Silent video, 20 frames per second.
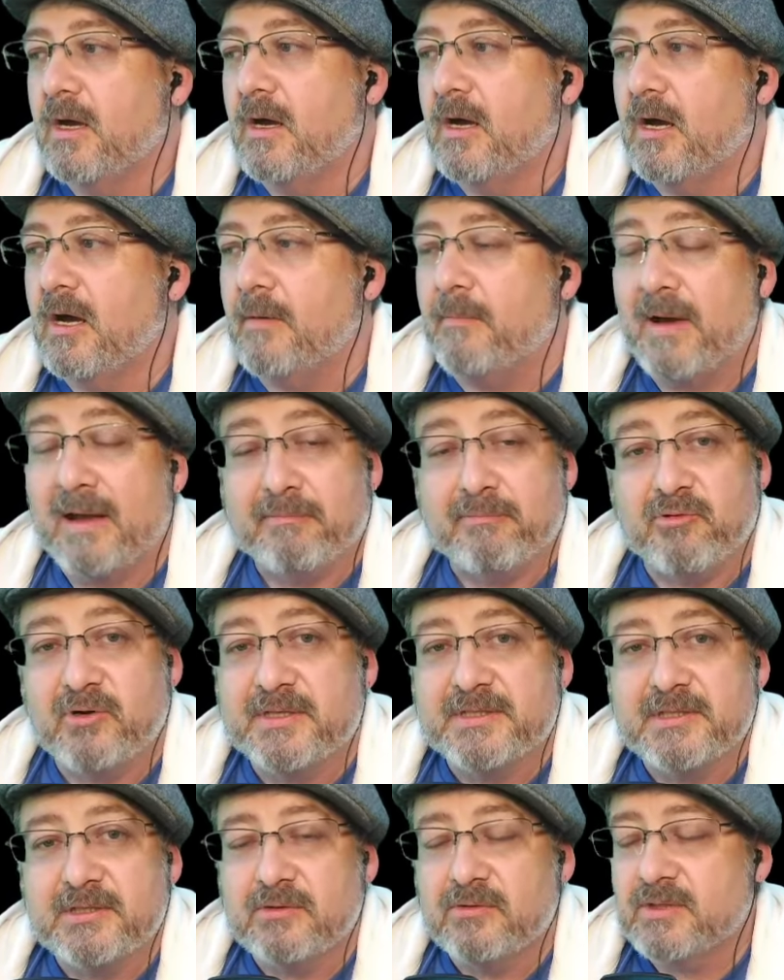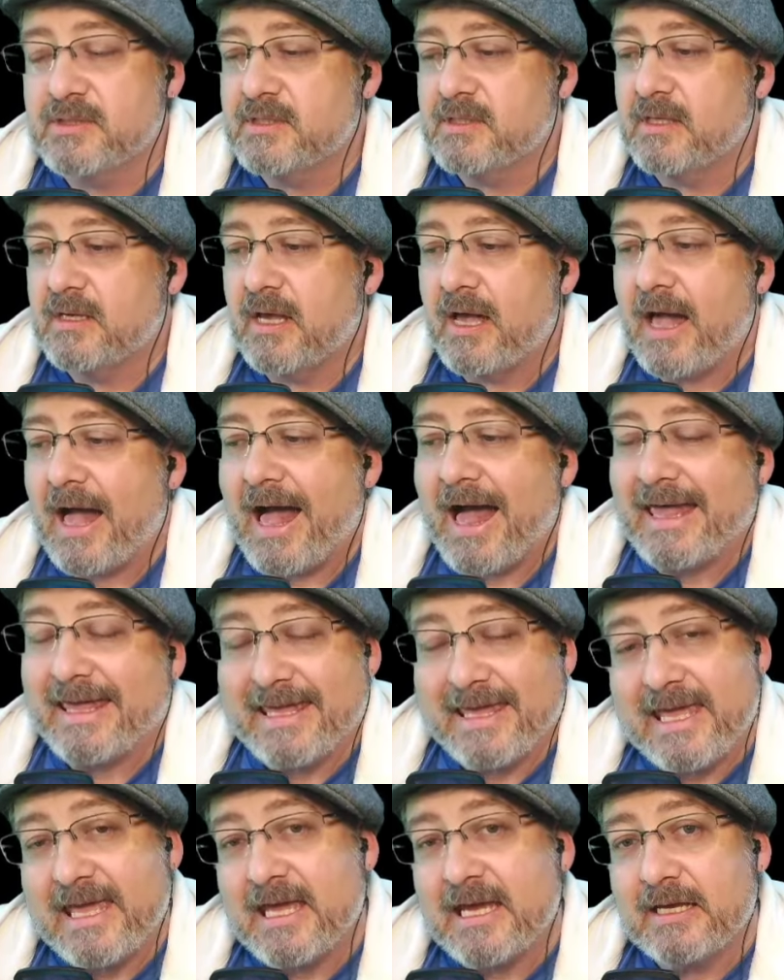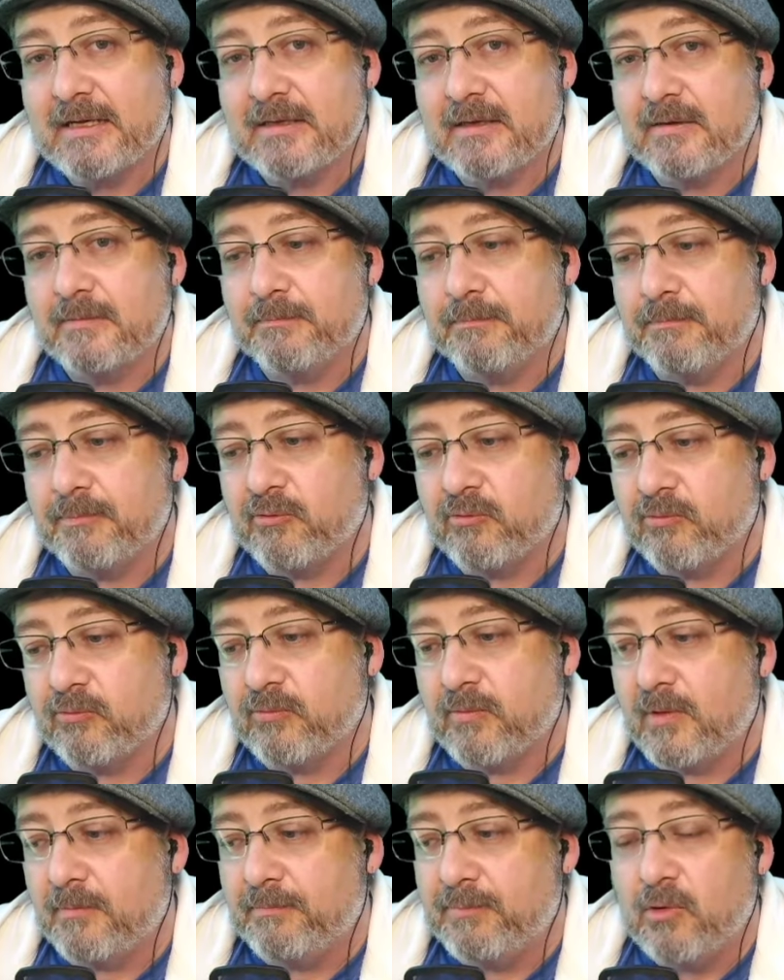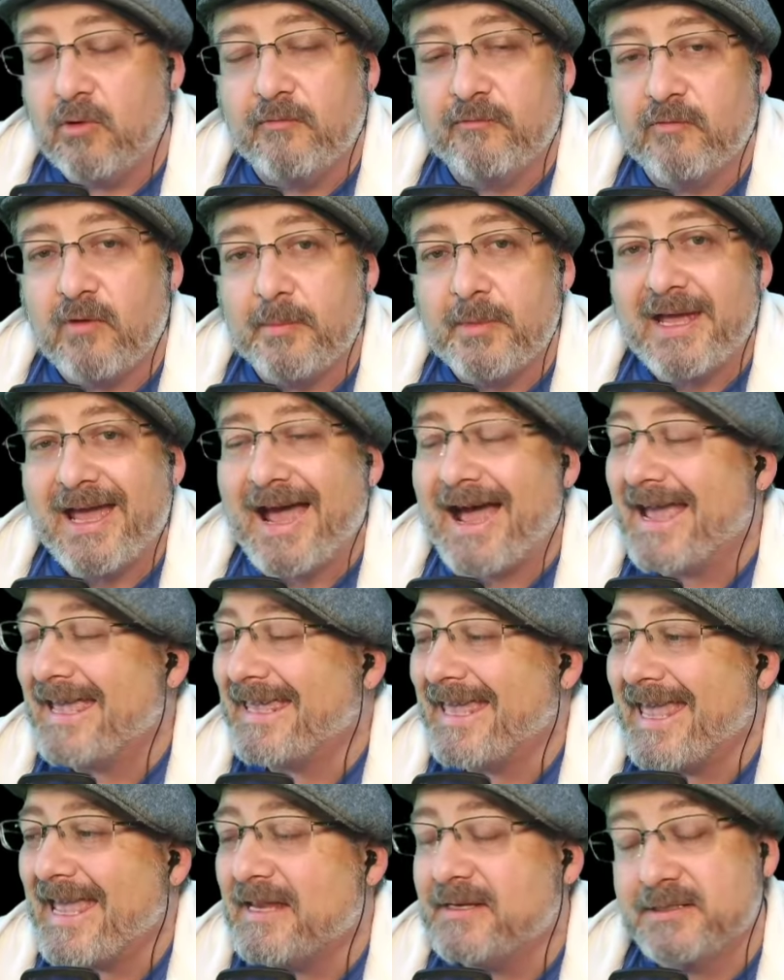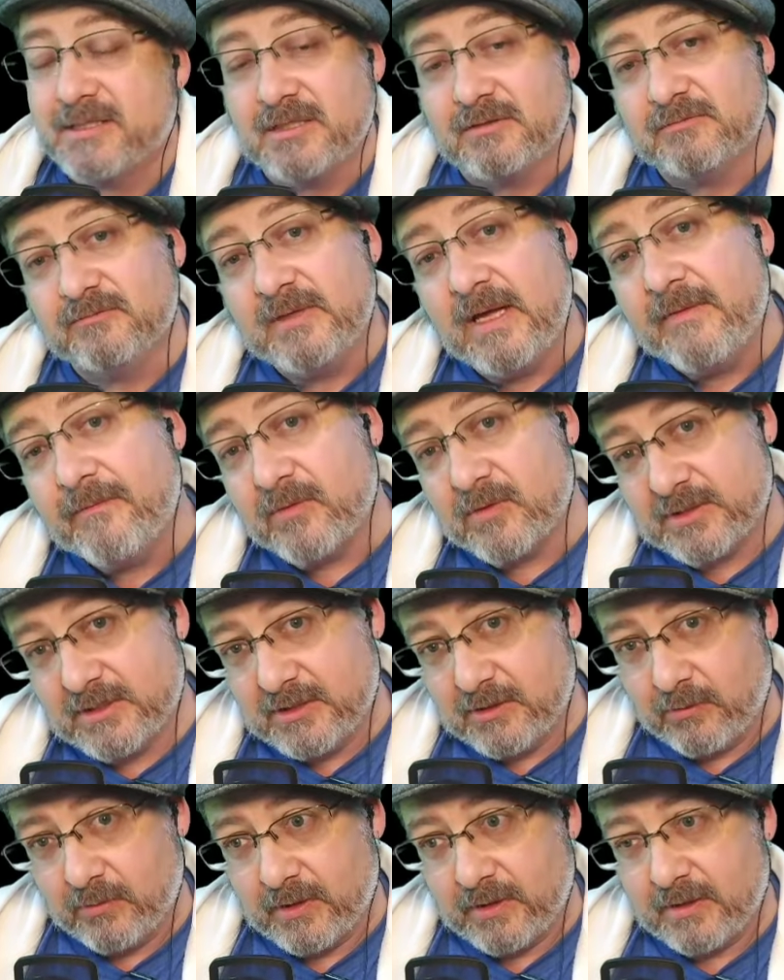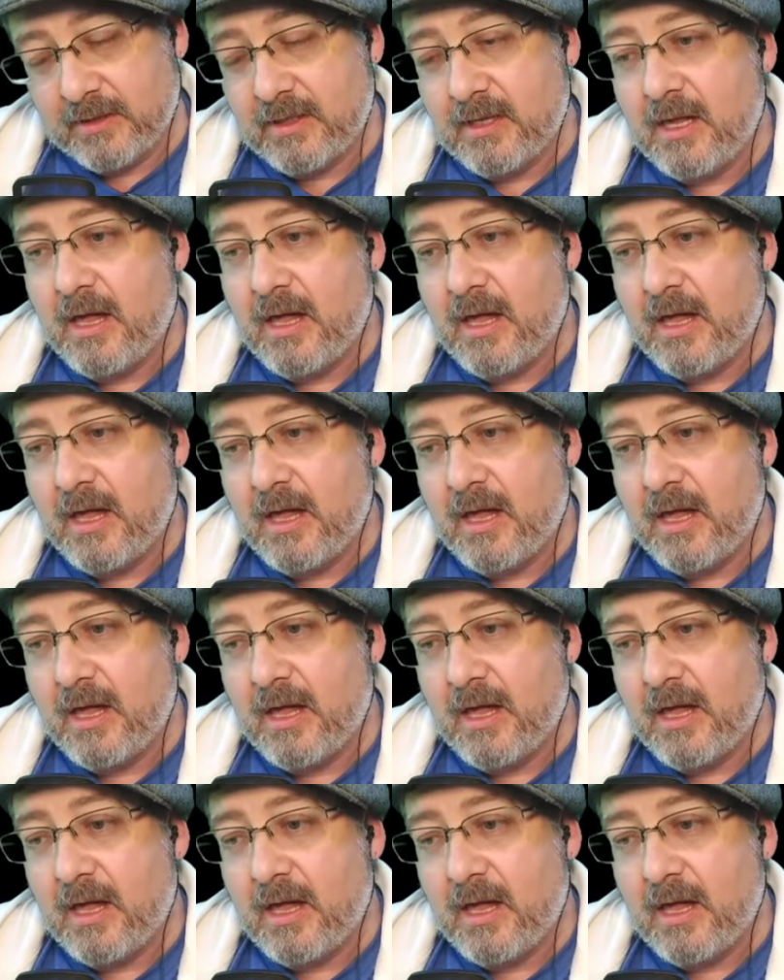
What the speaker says: my printers. I can't pull from it. I can't deliver to it.